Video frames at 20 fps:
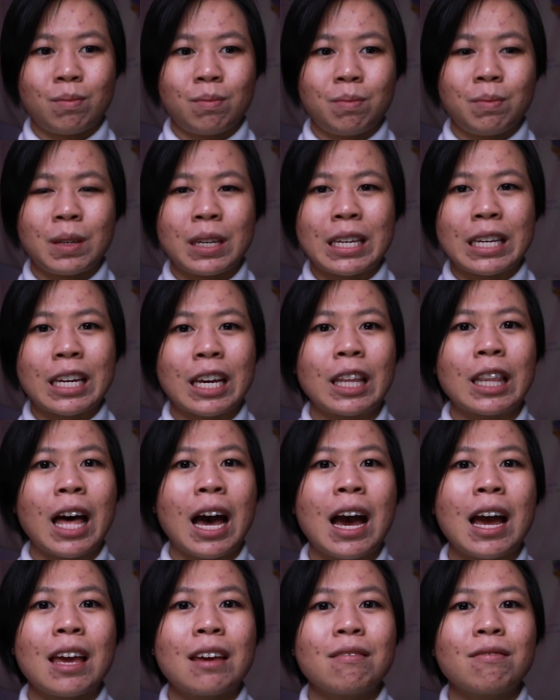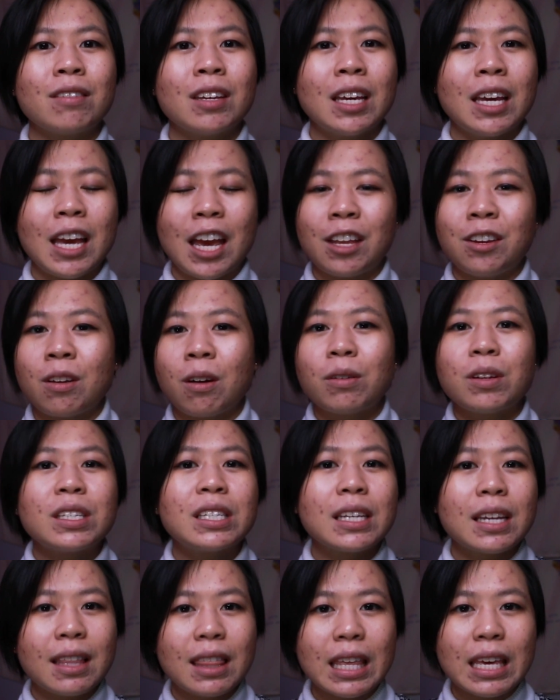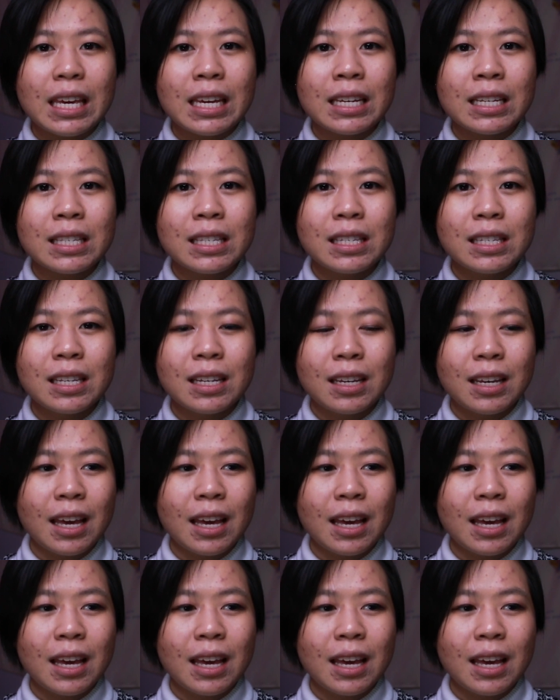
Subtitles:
being alive and noticing things,